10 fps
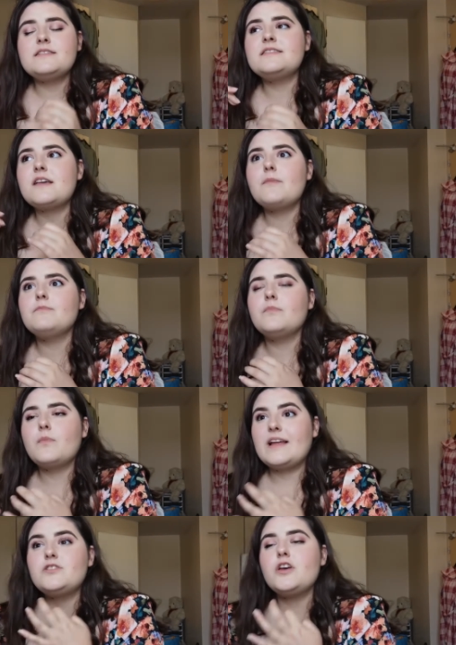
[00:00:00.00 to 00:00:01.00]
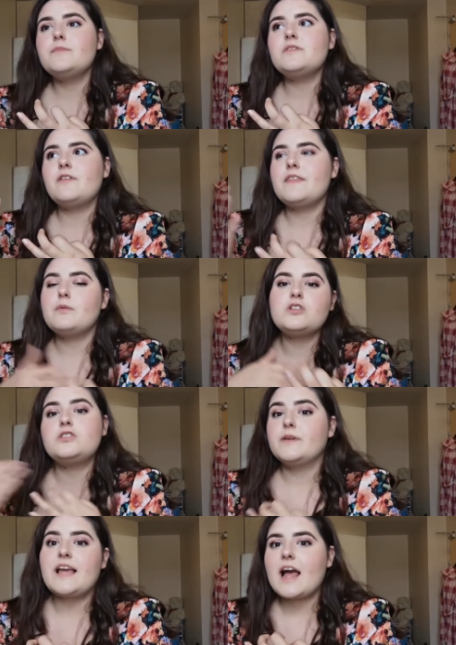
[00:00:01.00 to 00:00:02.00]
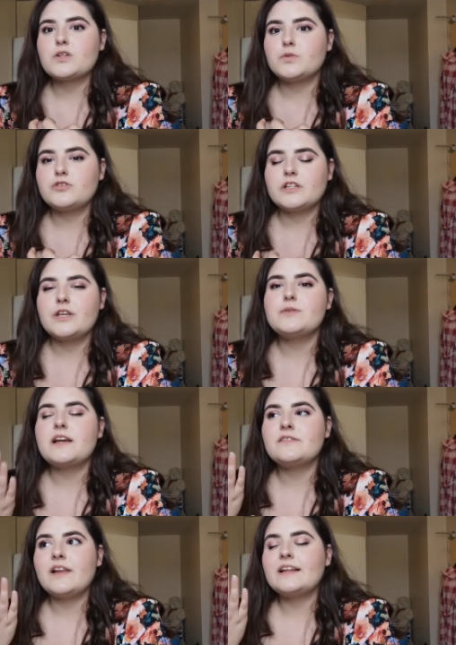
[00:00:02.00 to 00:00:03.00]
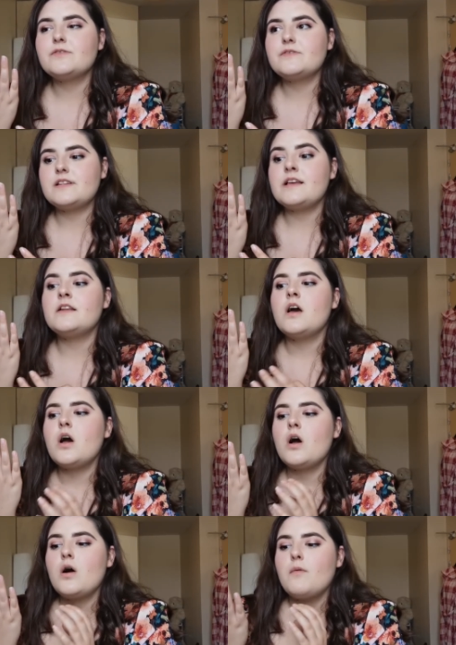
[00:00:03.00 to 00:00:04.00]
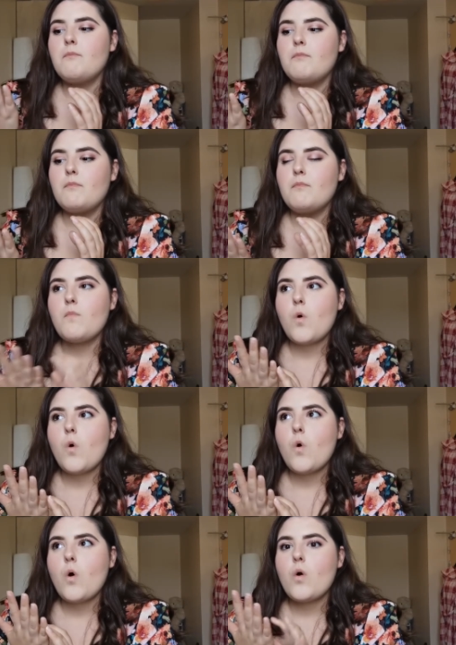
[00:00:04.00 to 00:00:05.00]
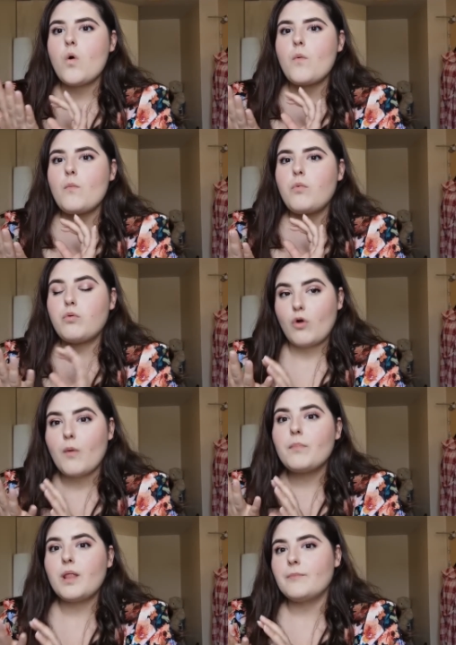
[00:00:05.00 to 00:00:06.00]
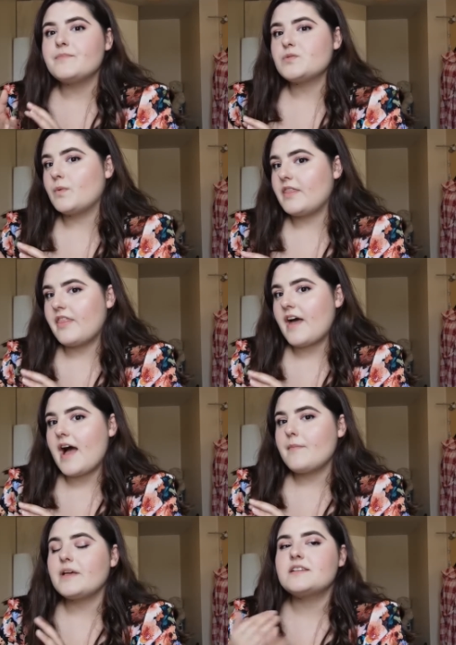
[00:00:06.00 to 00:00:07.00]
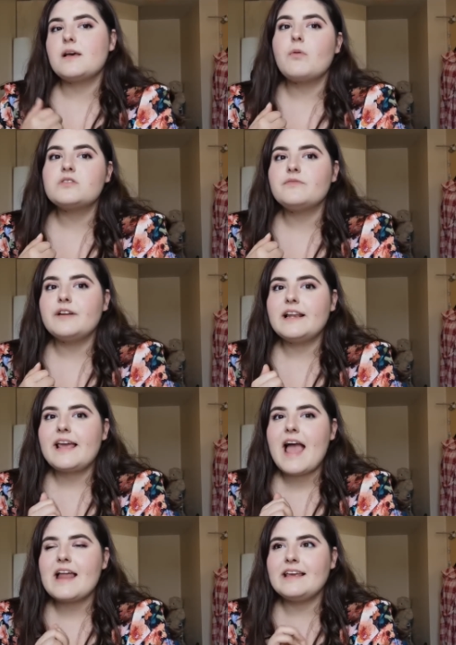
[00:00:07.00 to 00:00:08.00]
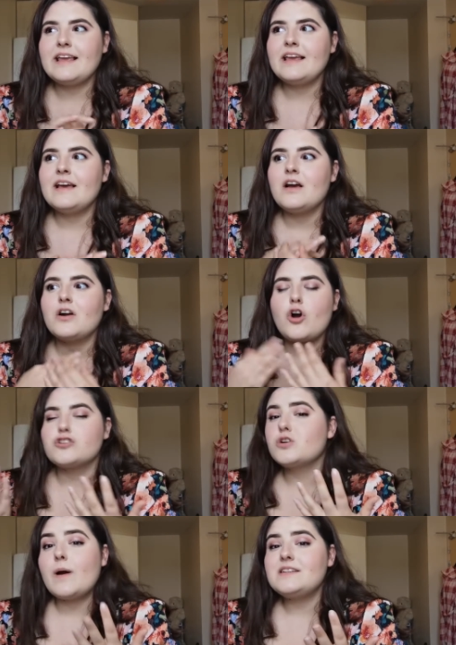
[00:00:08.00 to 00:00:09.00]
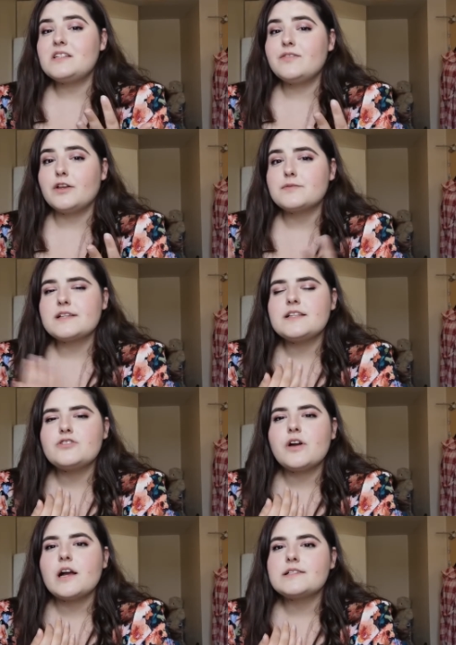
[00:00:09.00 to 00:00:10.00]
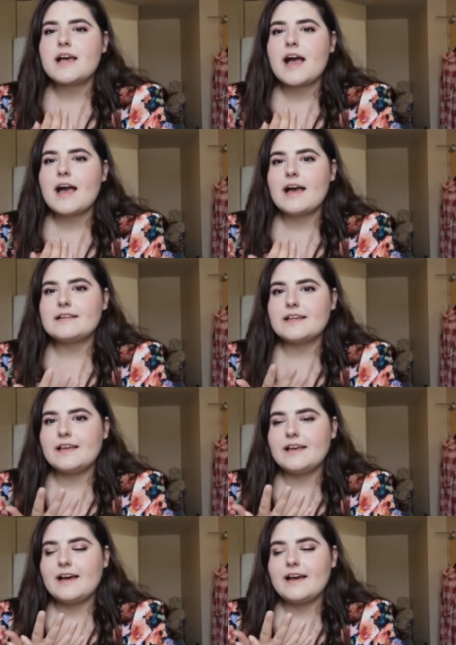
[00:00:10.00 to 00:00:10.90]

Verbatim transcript: some, in terms of when they were just doing casual drug use, I'd have liked to have seen more problems with that, because there wasn't really any consequences for using these drugs, and